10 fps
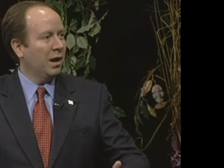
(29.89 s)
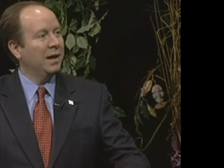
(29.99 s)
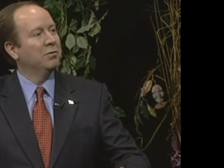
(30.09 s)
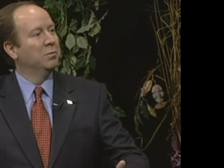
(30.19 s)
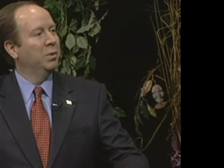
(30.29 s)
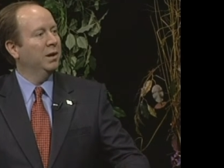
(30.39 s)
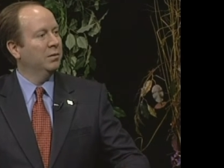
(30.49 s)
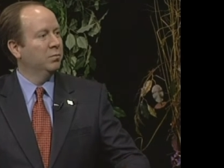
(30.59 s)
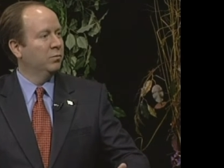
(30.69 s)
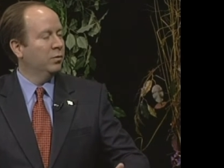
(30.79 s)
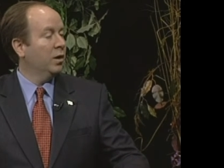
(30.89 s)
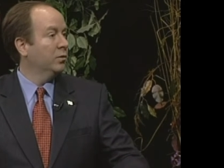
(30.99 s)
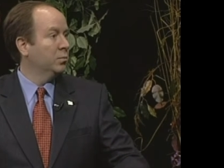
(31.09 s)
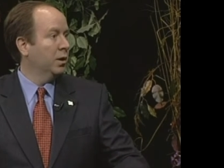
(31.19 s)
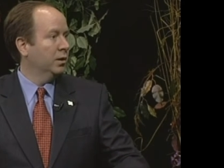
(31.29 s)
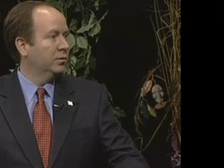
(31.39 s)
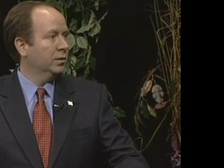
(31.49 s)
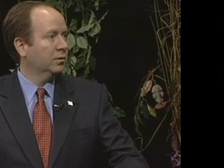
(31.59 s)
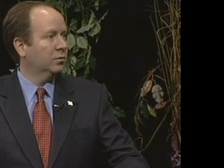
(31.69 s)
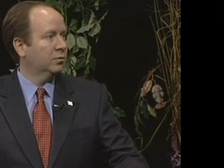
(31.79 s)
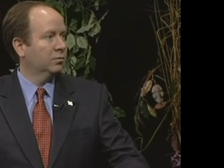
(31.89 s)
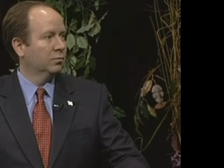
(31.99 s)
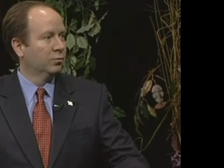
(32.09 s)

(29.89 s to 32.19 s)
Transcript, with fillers: I haven't been involved in politics